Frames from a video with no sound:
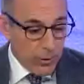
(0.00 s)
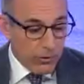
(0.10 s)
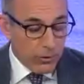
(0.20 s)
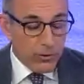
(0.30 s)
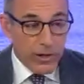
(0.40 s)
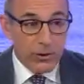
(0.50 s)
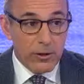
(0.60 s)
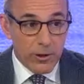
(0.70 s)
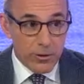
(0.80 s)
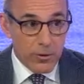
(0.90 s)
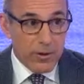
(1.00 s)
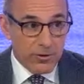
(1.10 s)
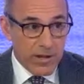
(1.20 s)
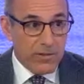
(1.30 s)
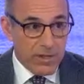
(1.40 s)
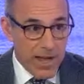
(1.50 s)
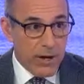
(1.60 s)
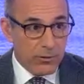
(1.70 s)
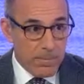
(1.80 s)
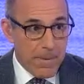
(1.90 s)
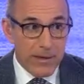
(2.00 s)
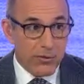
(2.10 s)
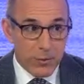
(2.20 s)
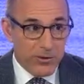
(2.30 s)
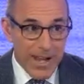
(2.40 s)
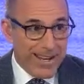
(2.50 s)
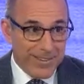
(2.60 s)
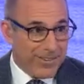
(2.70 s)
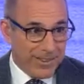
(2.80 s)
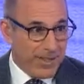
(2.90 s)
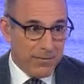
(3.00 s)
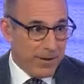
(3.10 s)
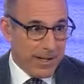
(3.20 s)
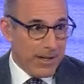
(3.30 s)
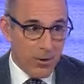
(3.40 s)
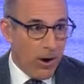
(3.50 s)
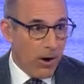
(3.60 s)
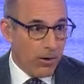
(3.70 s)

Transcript: research that looked at 37,000 men, so it's not in insignificant at all.